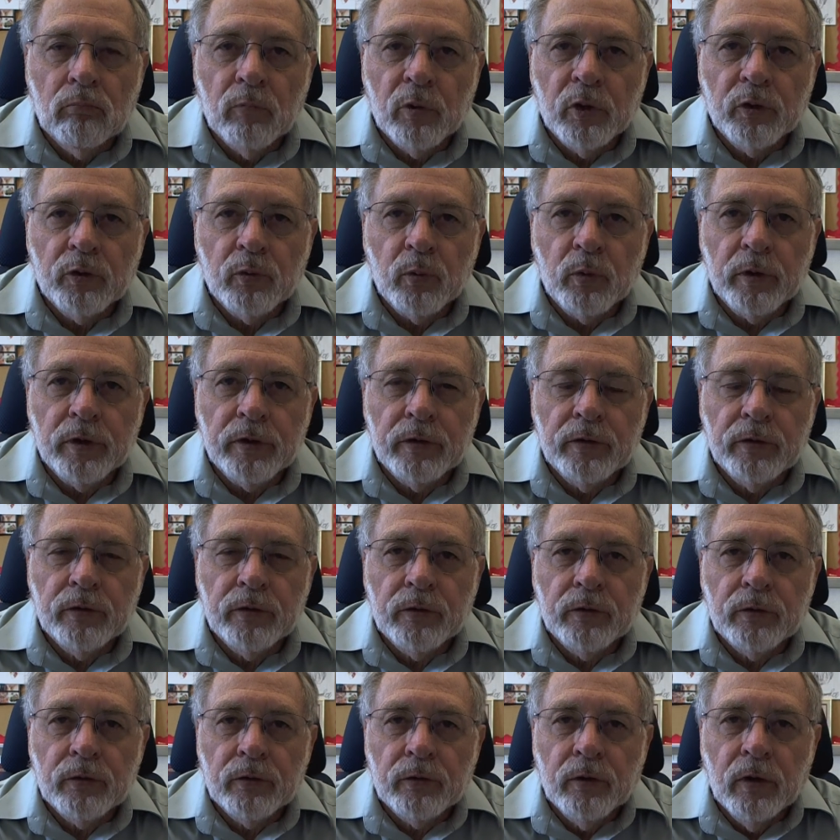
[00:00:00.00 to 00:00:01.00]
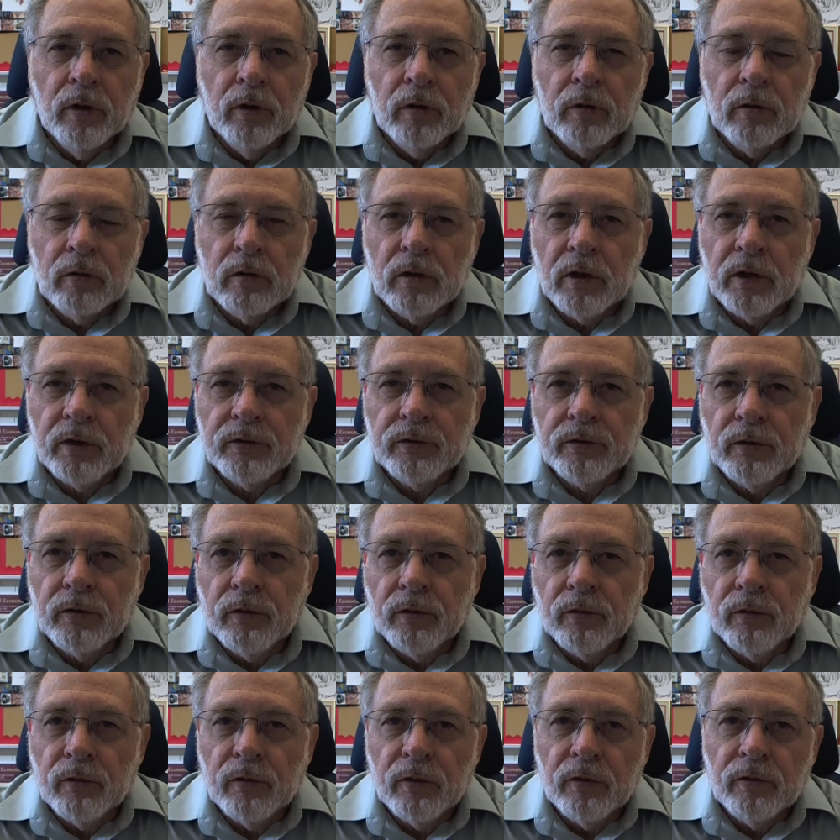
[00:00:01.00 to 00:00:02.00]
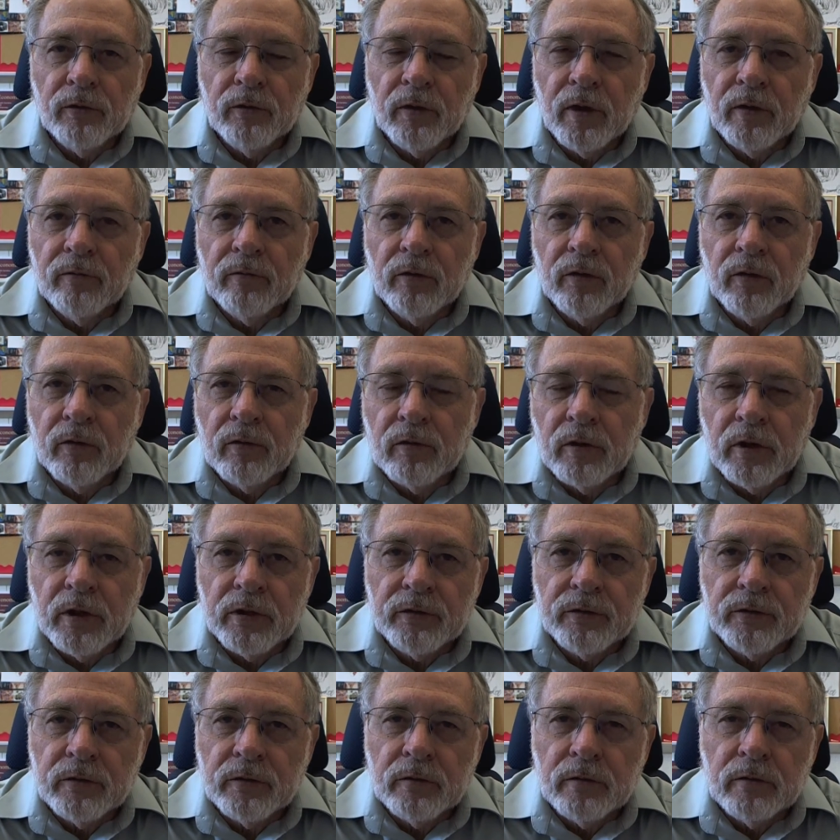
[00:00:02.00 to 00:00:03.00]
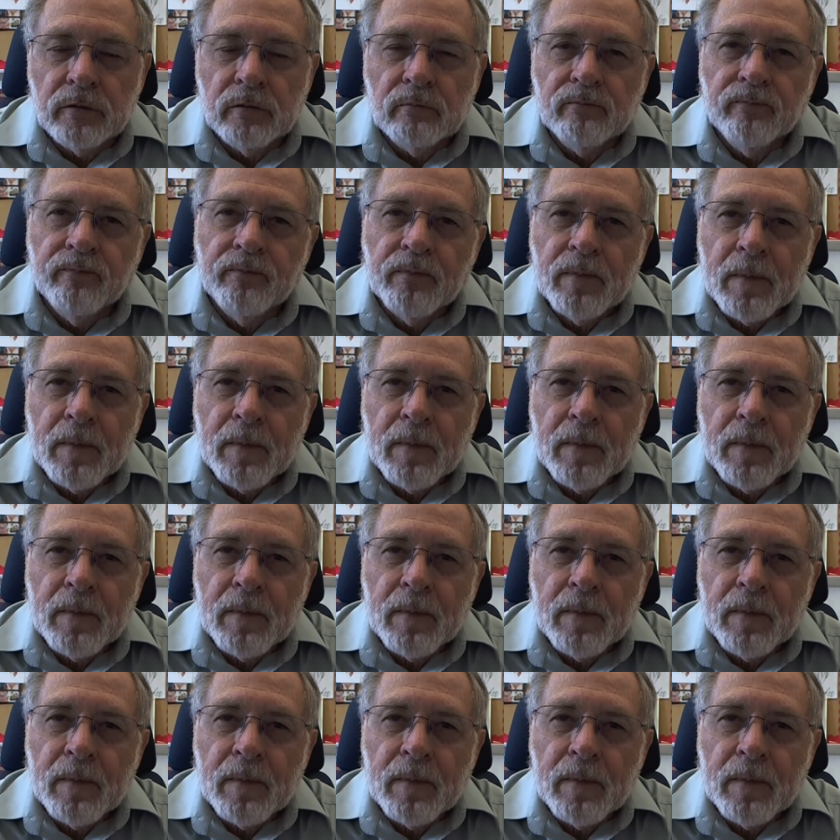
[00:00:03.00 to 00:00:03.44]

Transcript: This week's lesson, the seventh lesson,